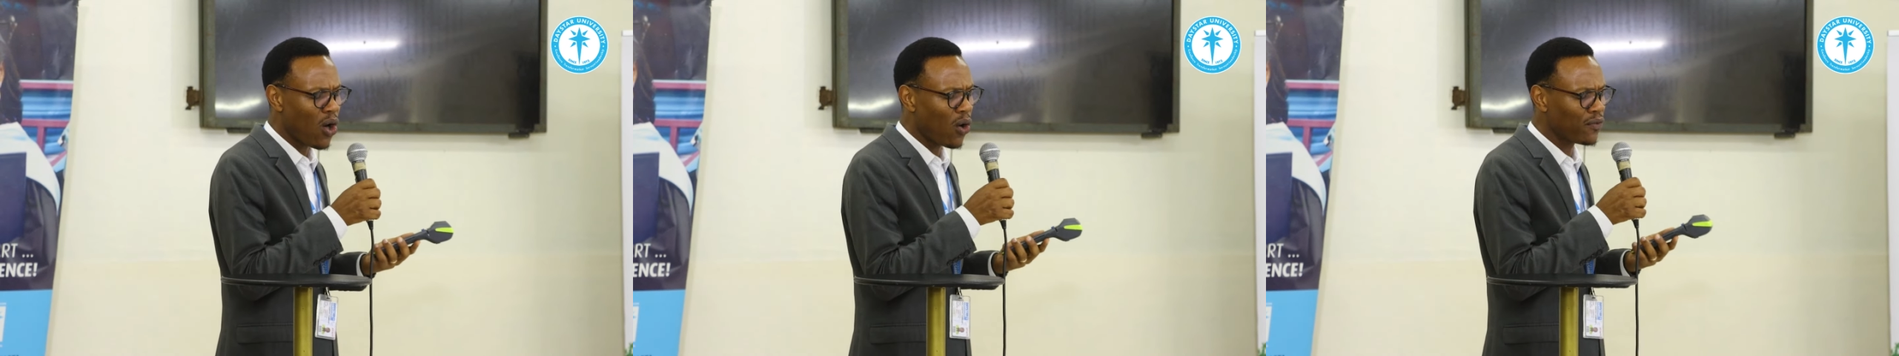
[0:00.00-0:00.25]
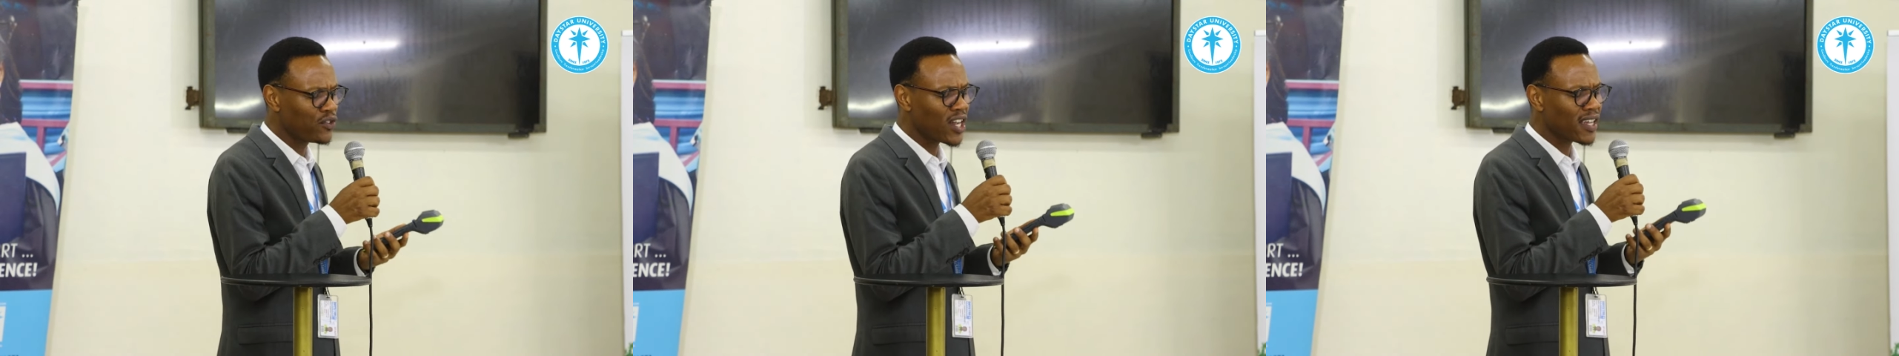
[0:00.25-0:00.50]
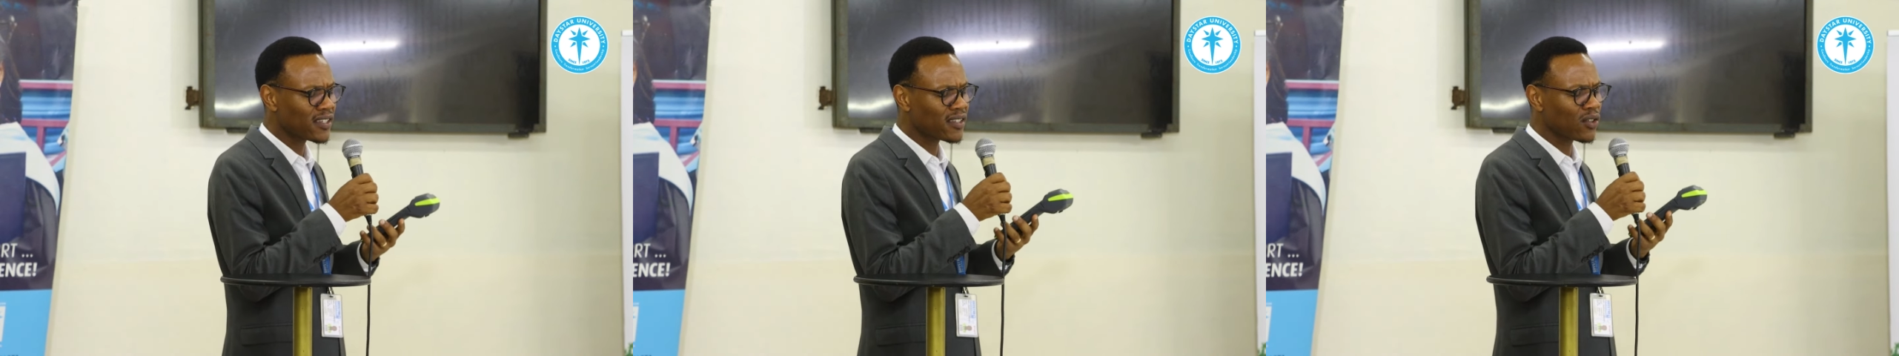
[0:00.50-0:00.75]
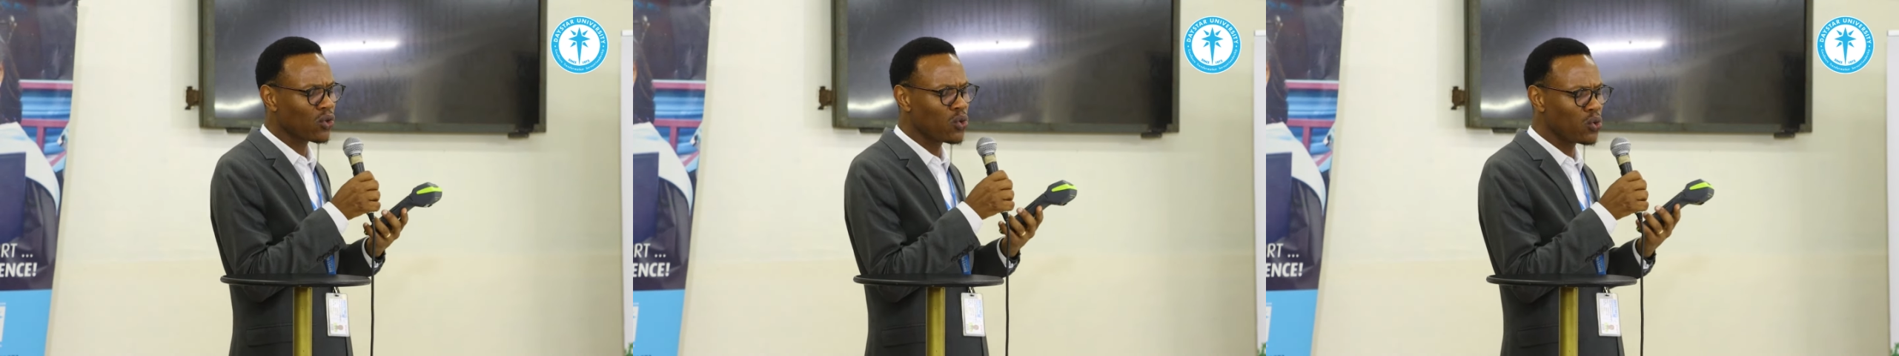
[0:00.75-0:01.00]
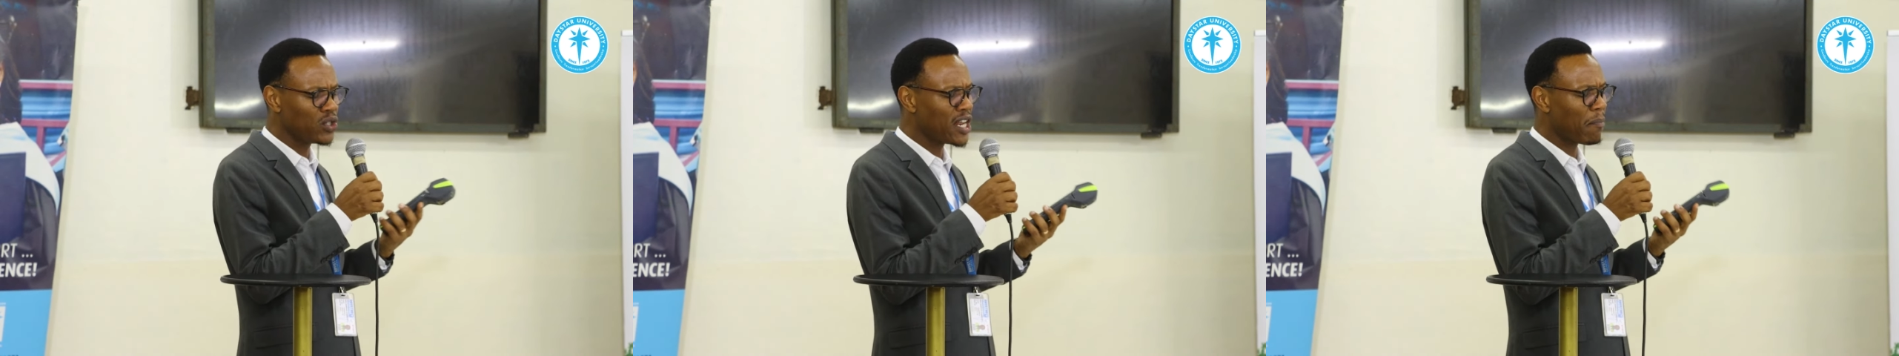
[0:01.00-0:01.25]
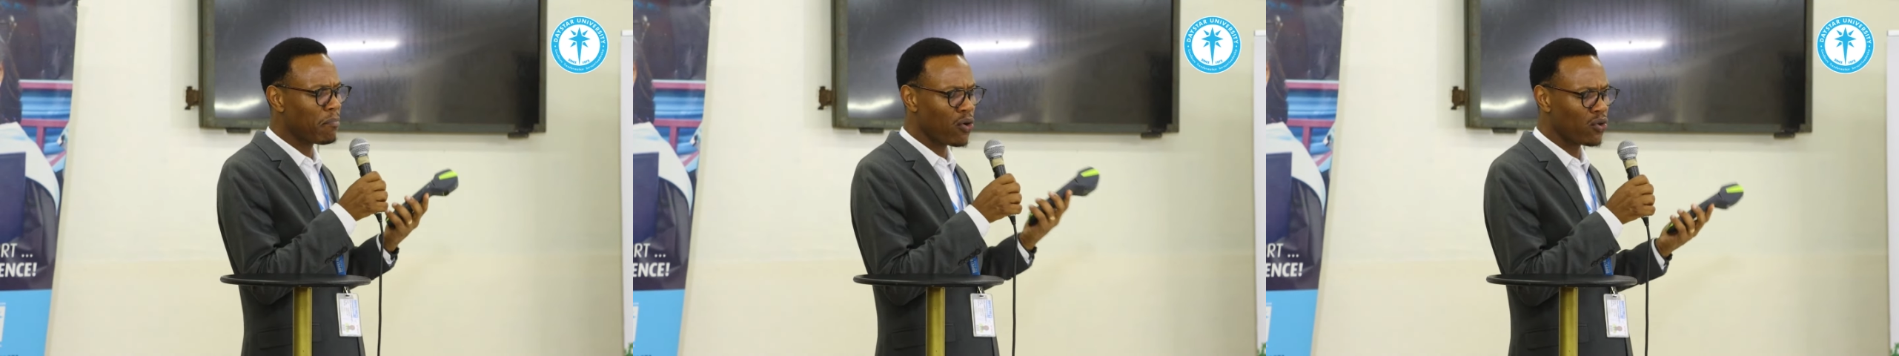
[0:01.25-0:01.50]
of just good
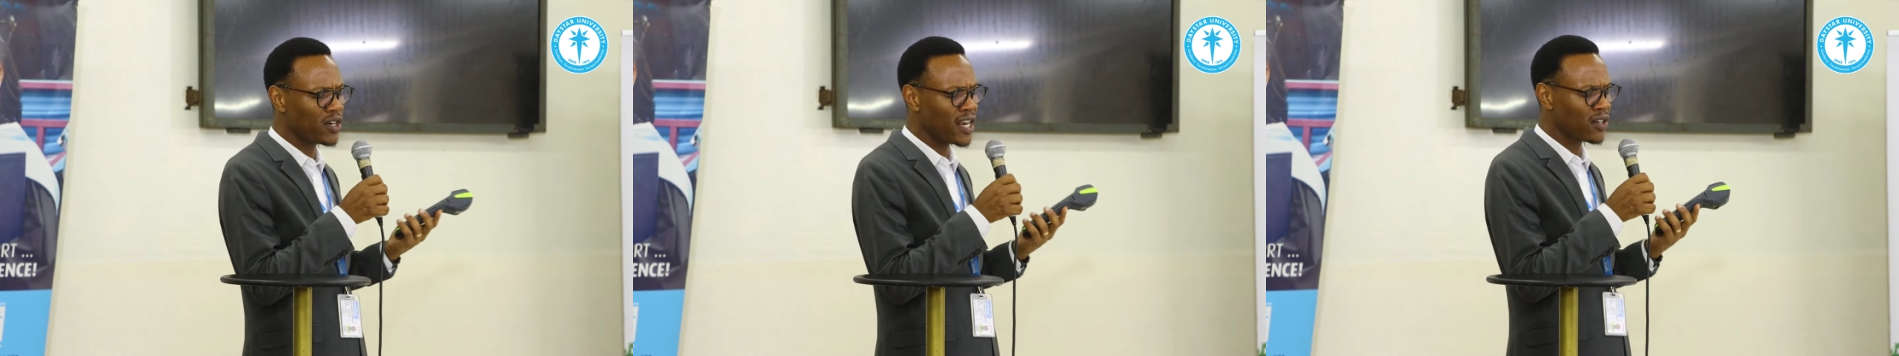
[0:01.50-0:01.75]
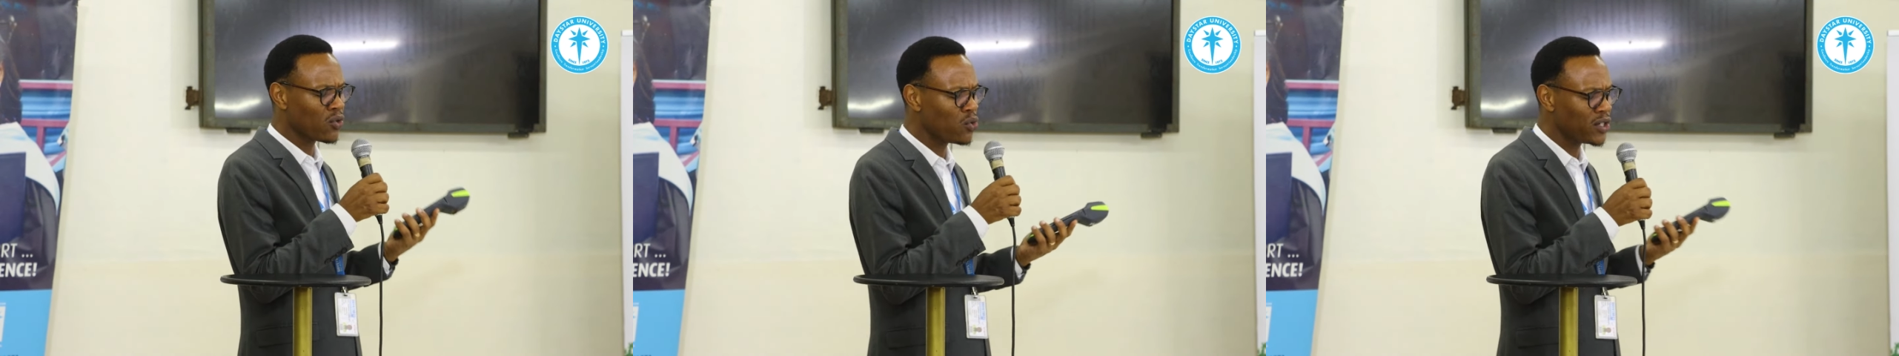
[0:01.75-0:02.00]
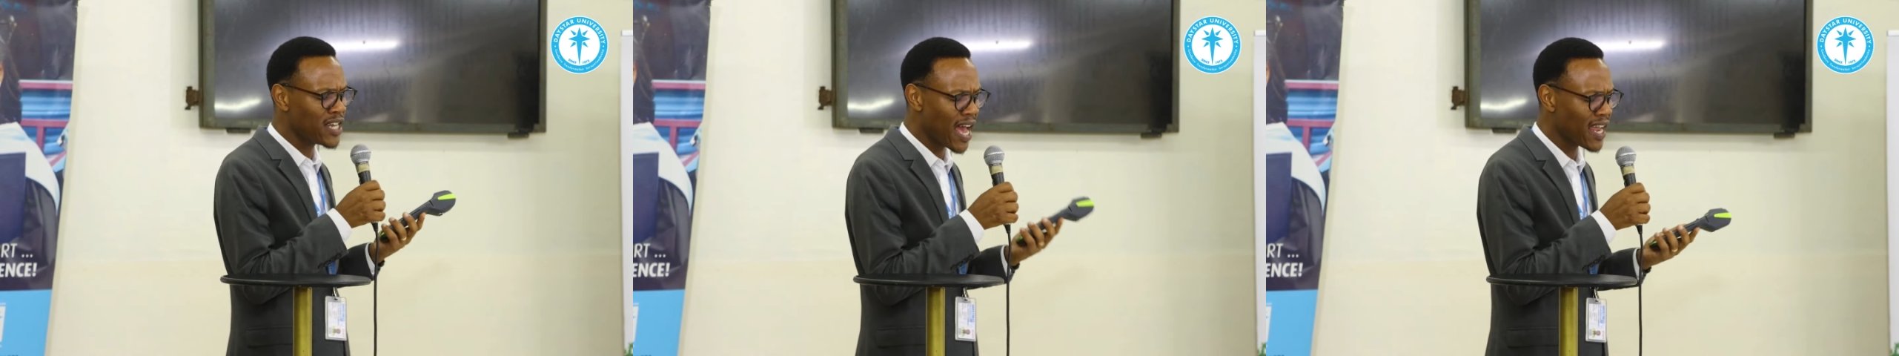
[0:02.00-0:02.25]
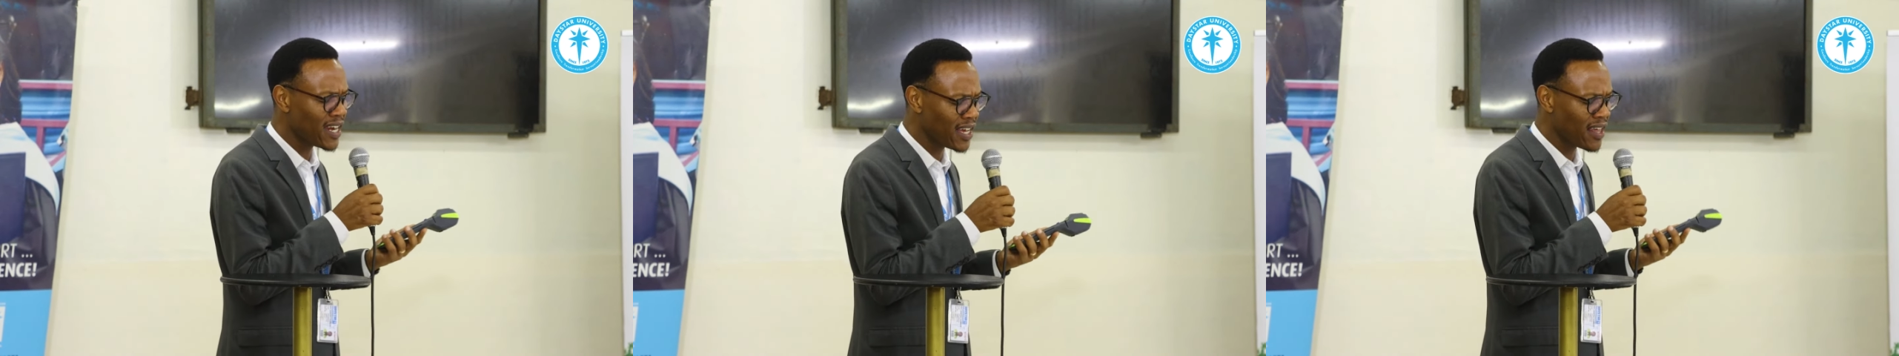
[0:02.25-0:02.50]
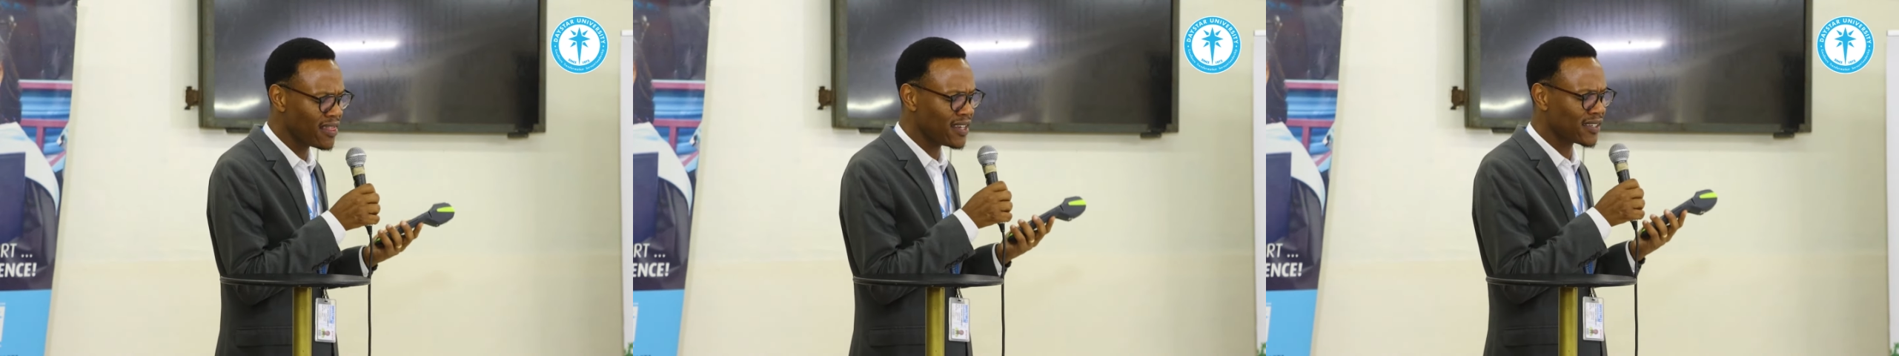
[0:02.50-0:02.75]
abode and good dining in